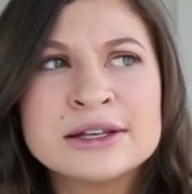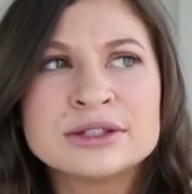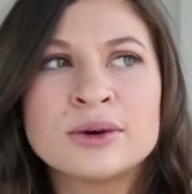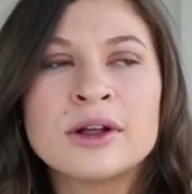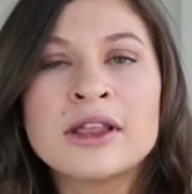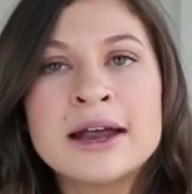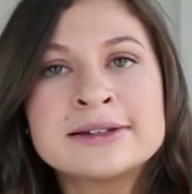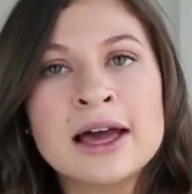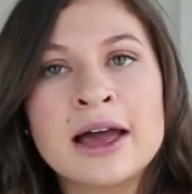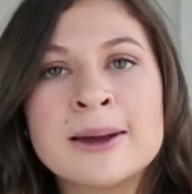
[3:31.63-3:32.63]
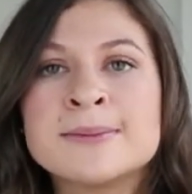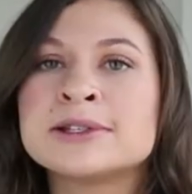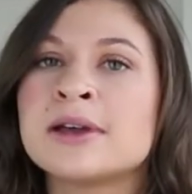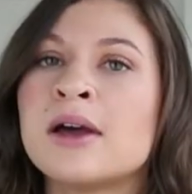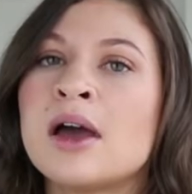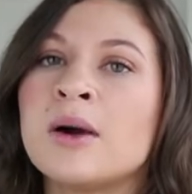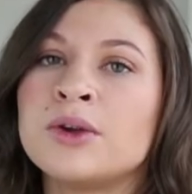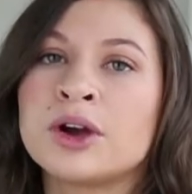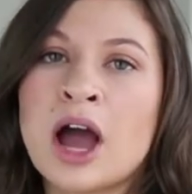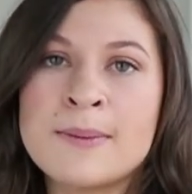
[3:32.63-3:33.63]
So a lot of times
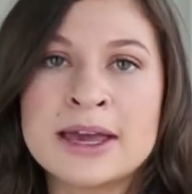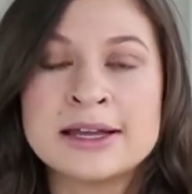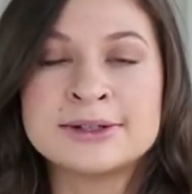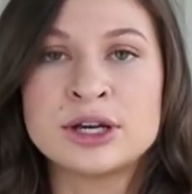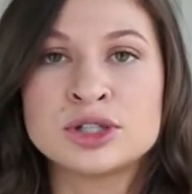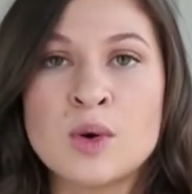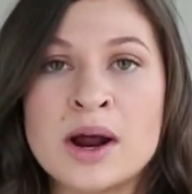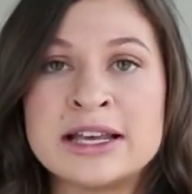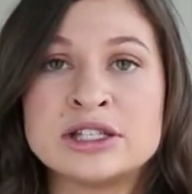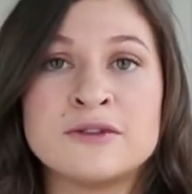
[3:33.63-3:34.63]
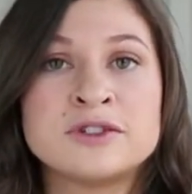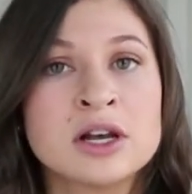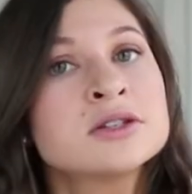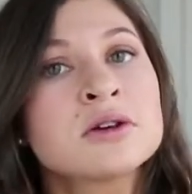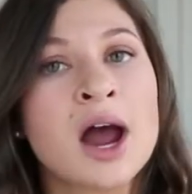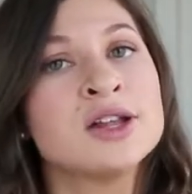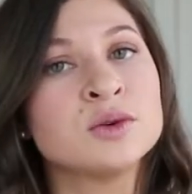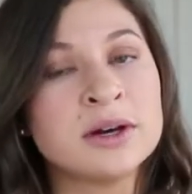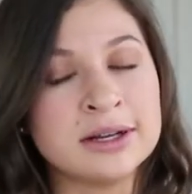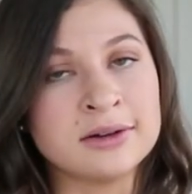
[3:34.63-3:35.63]
you're coming into your 20s, you've just
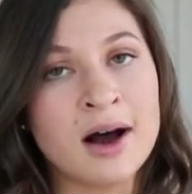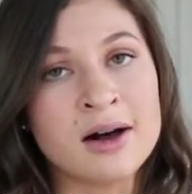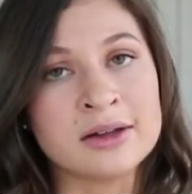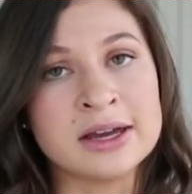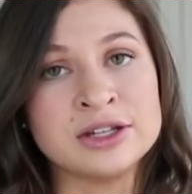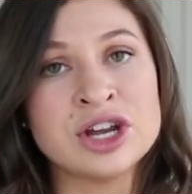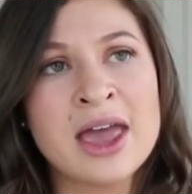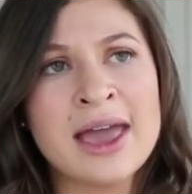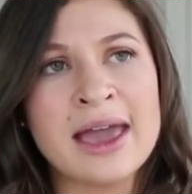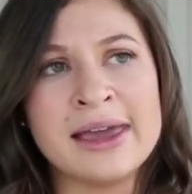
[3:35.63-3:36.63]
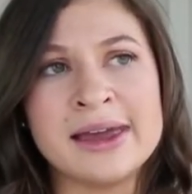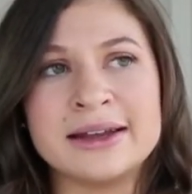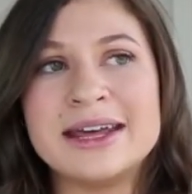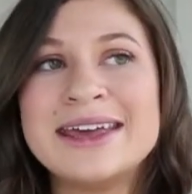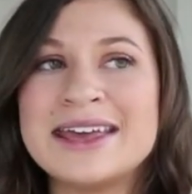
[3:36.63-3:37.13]
graduated college, and